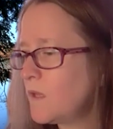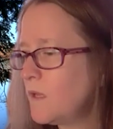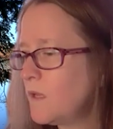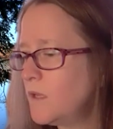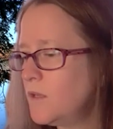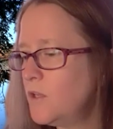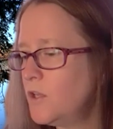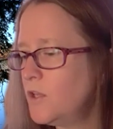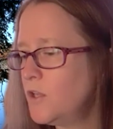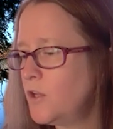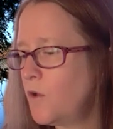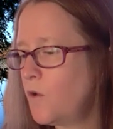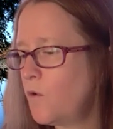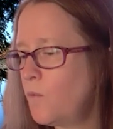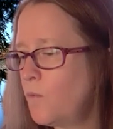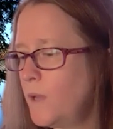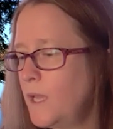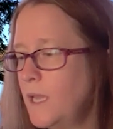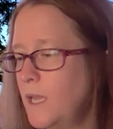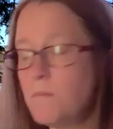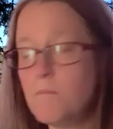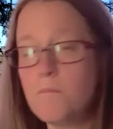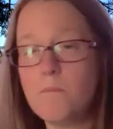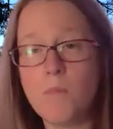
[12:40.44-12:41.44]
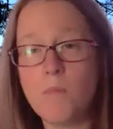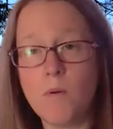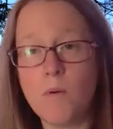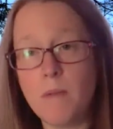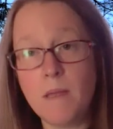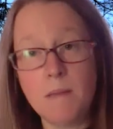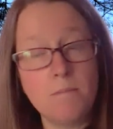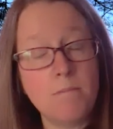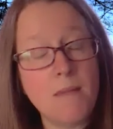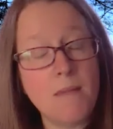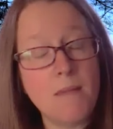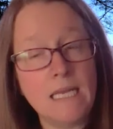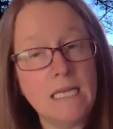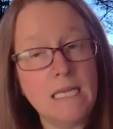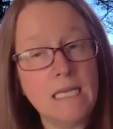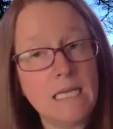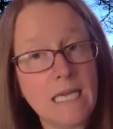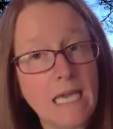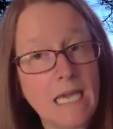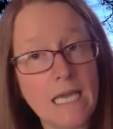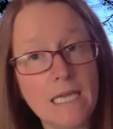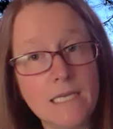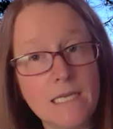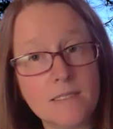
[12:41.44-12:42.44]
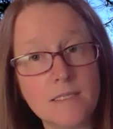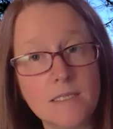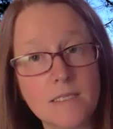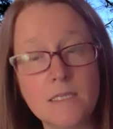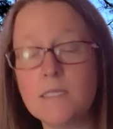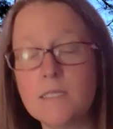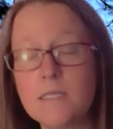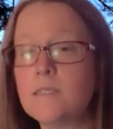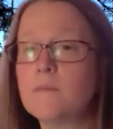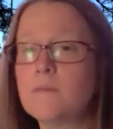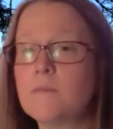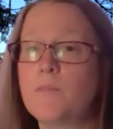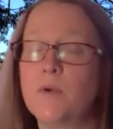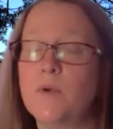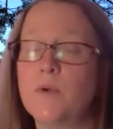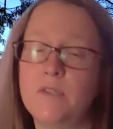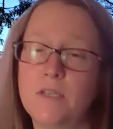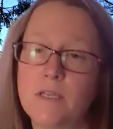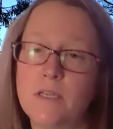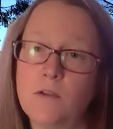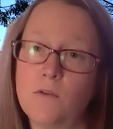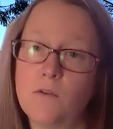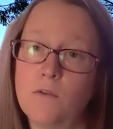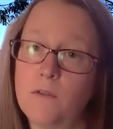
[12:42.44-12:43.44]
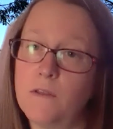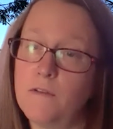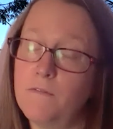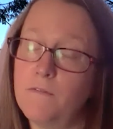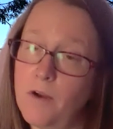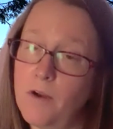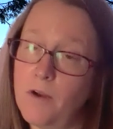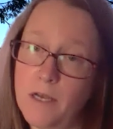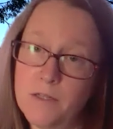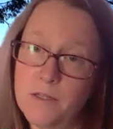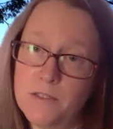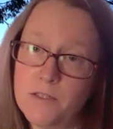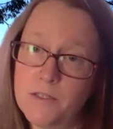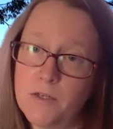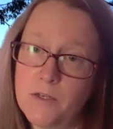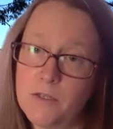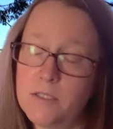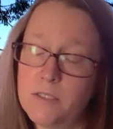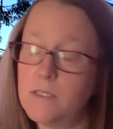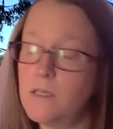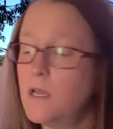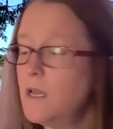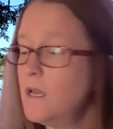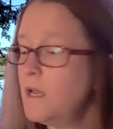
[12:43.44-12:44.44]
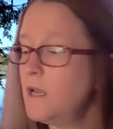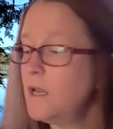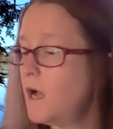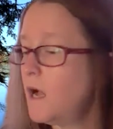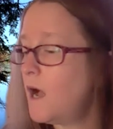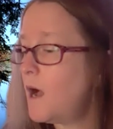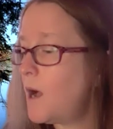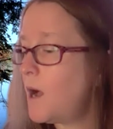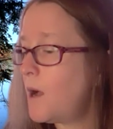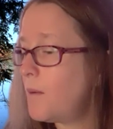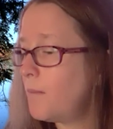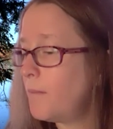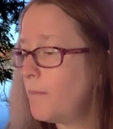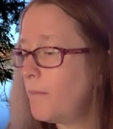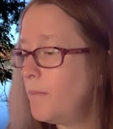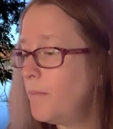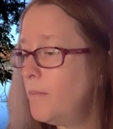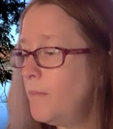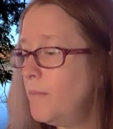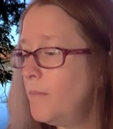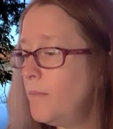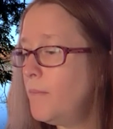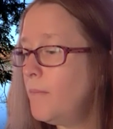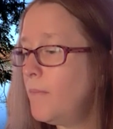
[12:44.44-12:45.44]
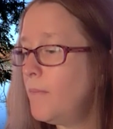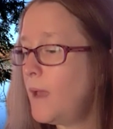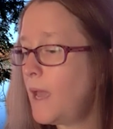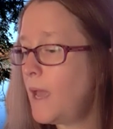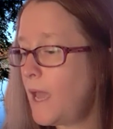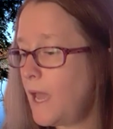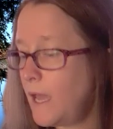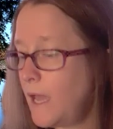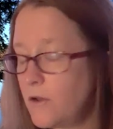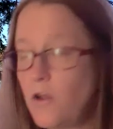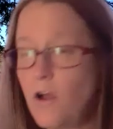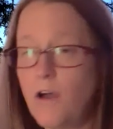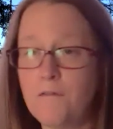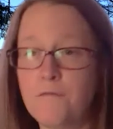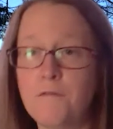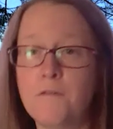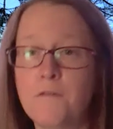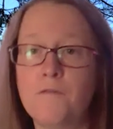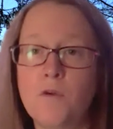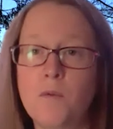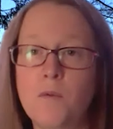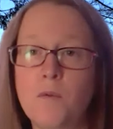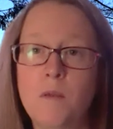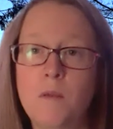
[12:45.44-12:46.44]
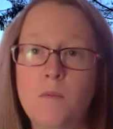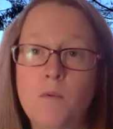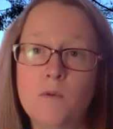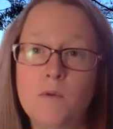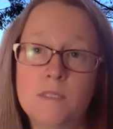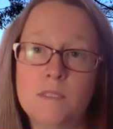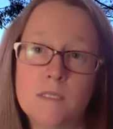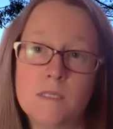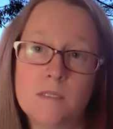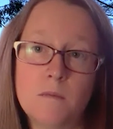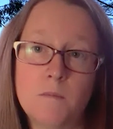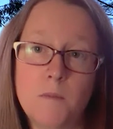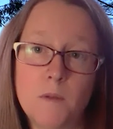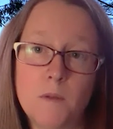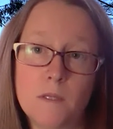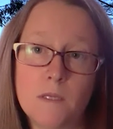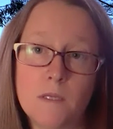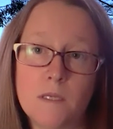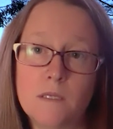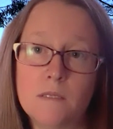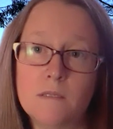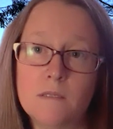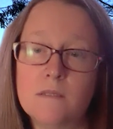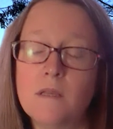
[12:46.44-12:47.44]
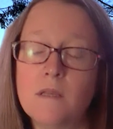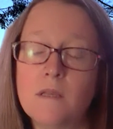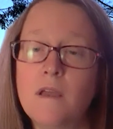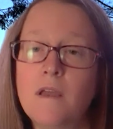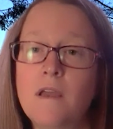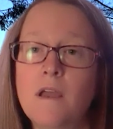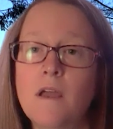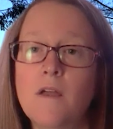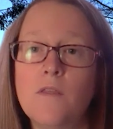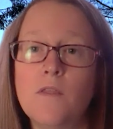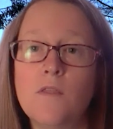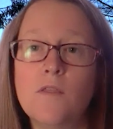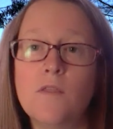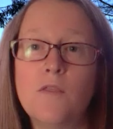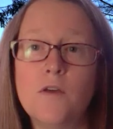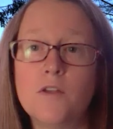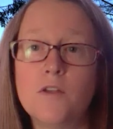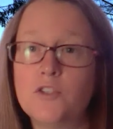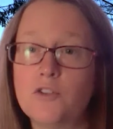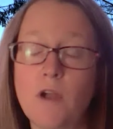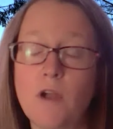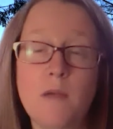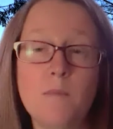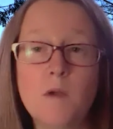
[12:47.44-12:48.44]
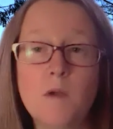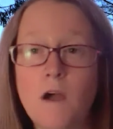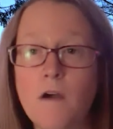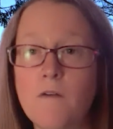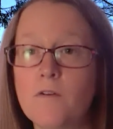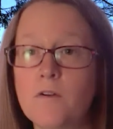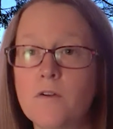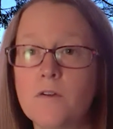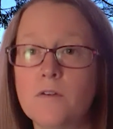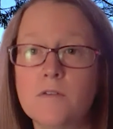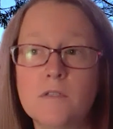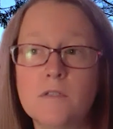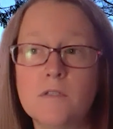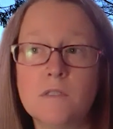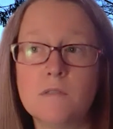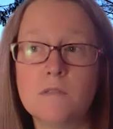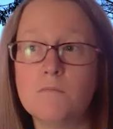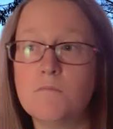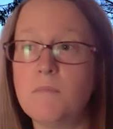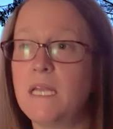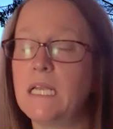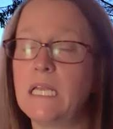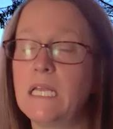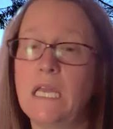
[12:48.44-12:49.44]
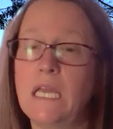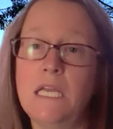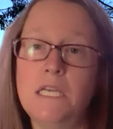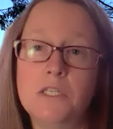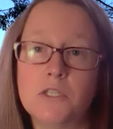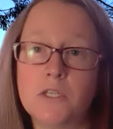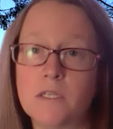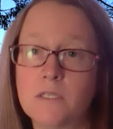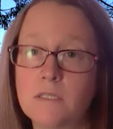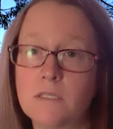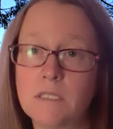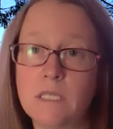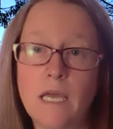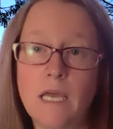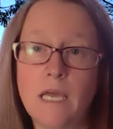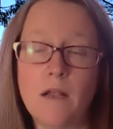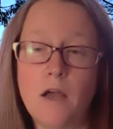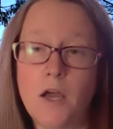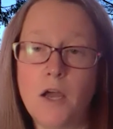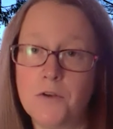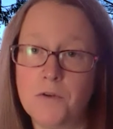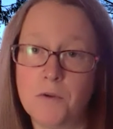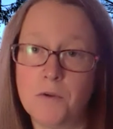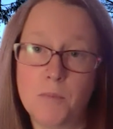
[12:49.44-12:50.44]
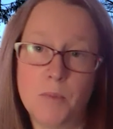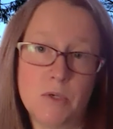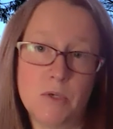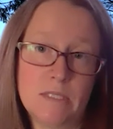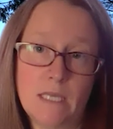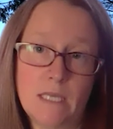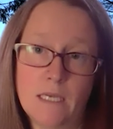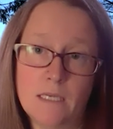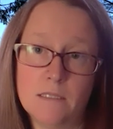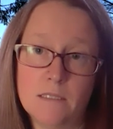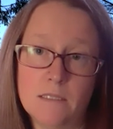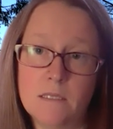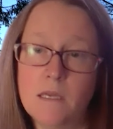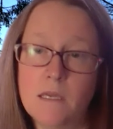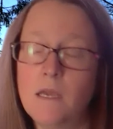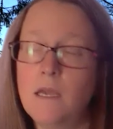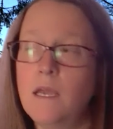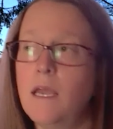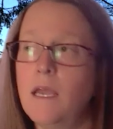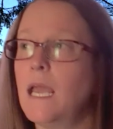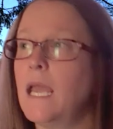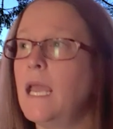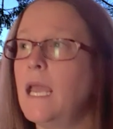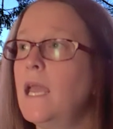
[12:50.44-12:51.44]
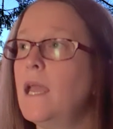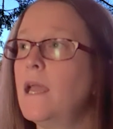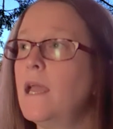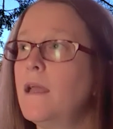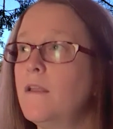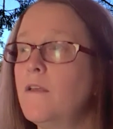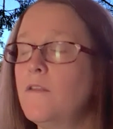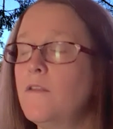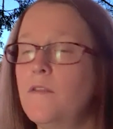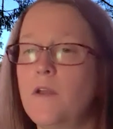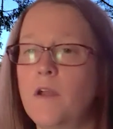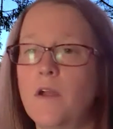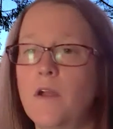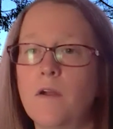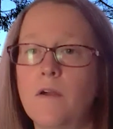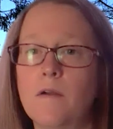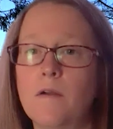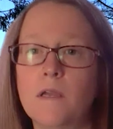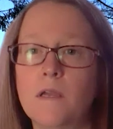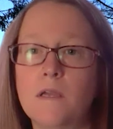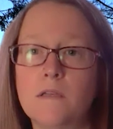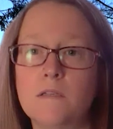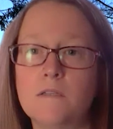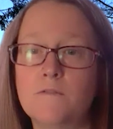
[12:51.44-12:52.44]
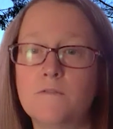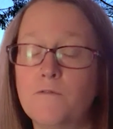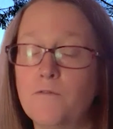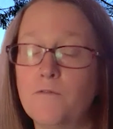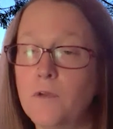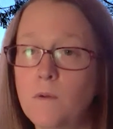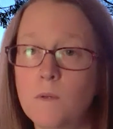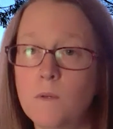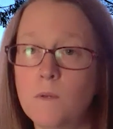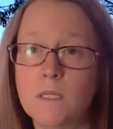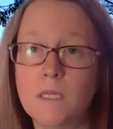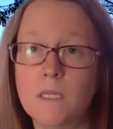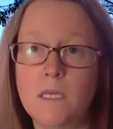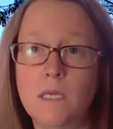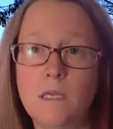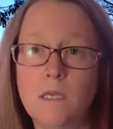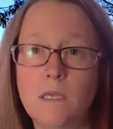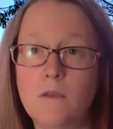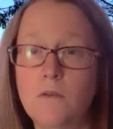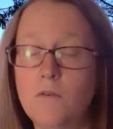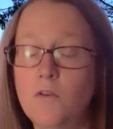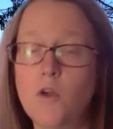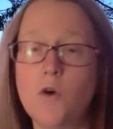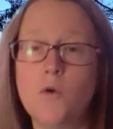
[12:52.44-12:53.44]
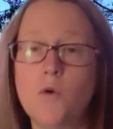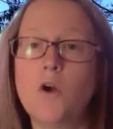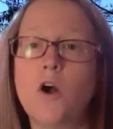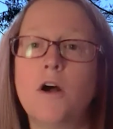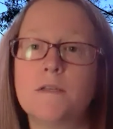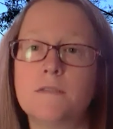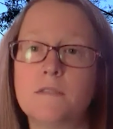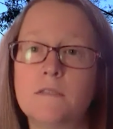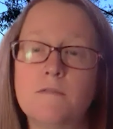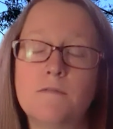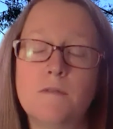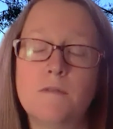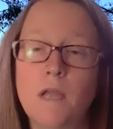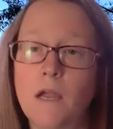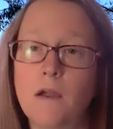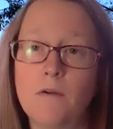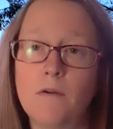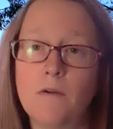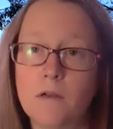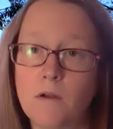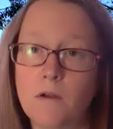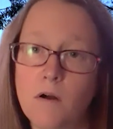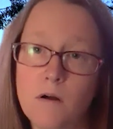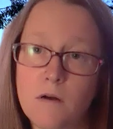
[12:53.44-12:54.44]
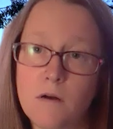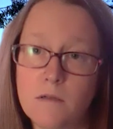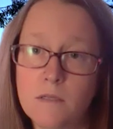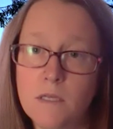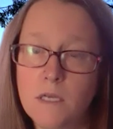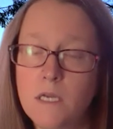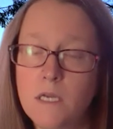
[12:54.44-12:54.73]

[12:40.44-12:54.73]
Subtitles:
In many cases, particularly for elders, and often for people with disabilities, the tribe covers medications at 100%, and there is frequently no cost of care at all